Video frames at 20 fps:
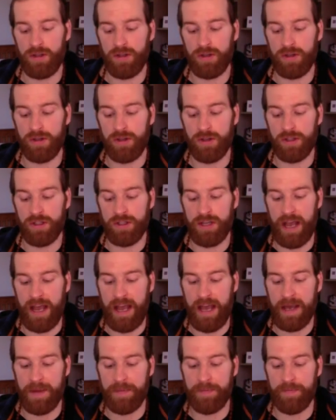
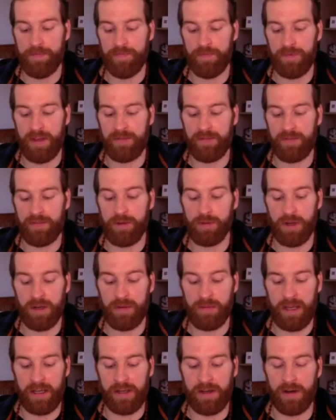if you want to
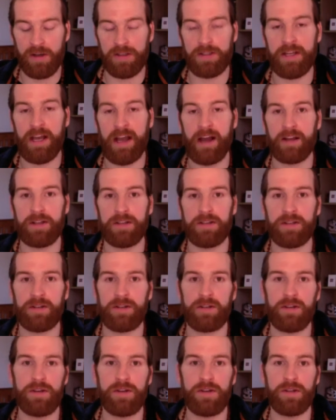make contact,
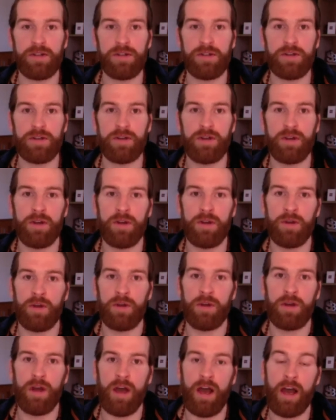there's
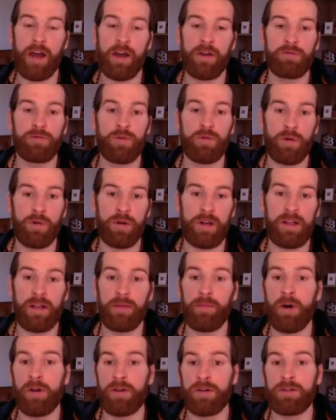
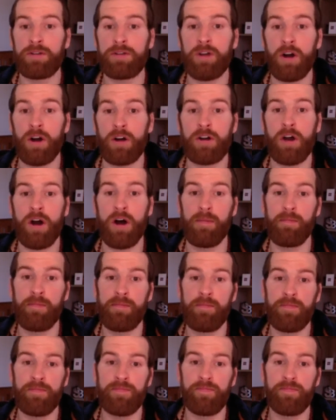rorylamont.com,